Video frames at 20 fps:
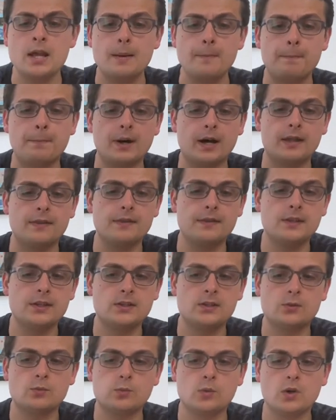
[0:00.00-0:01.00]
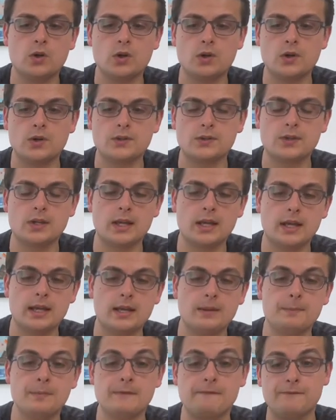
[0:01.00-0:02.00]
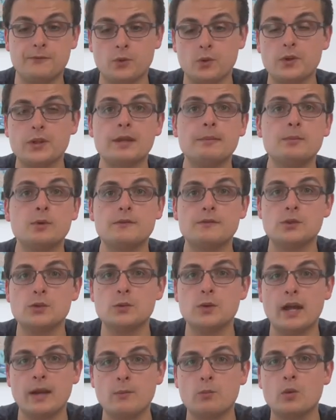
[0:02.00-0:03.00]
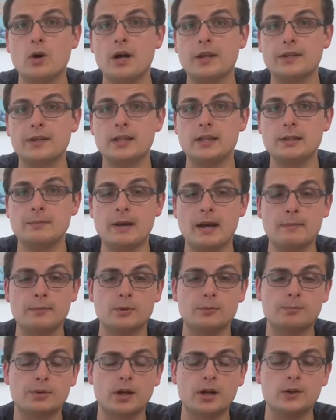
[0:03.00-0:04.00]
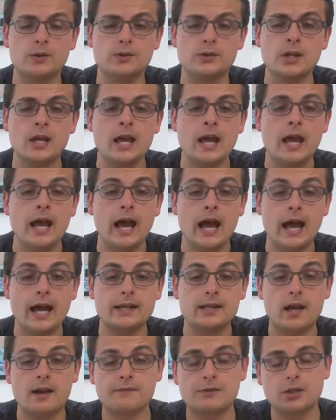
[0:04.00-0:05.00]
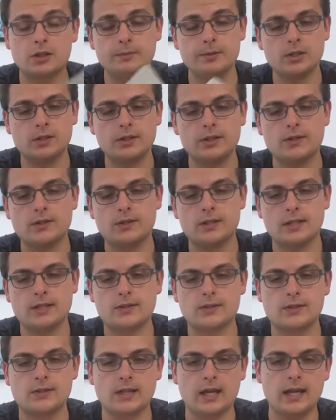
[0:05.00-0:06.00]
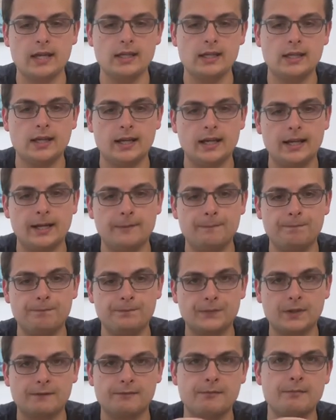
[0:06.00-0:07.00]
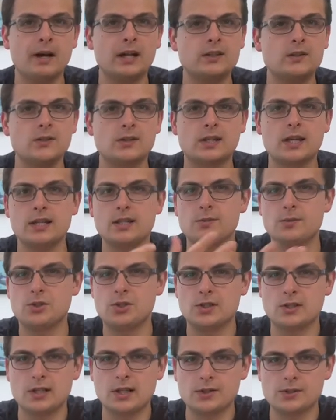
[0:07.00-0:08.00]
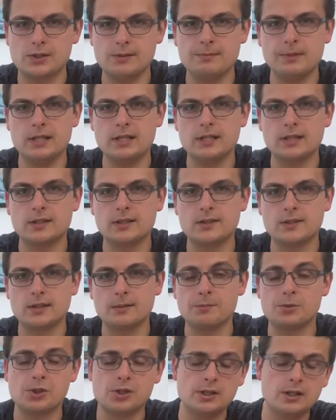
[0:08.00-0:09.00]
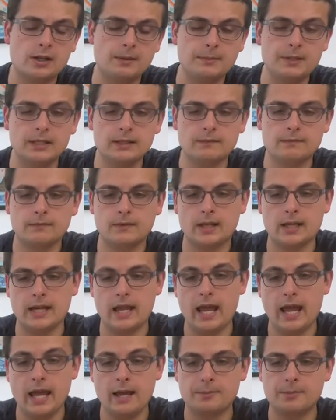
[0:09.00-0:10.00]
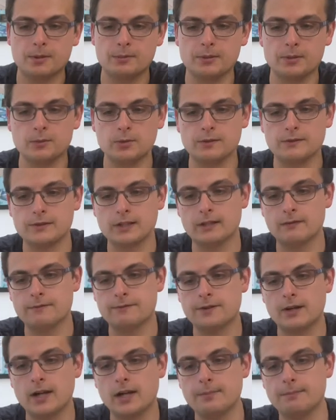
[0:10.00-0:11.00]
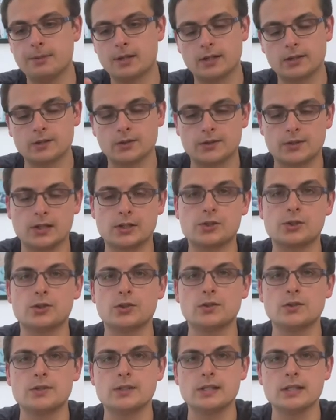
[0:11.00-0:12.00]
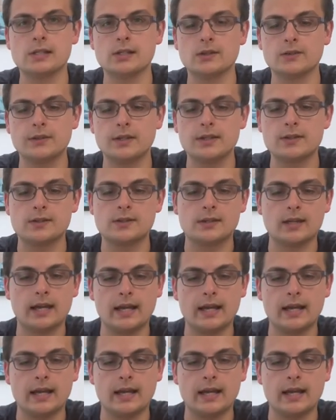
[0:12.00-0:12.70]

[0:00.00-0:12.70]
But this was before they moved to M1 in the MacBook Pros. And I've got to be honest and say, for my use case, which is largely media consumption, I mean, an Air probably would have done fine, but I got such a good deal on this.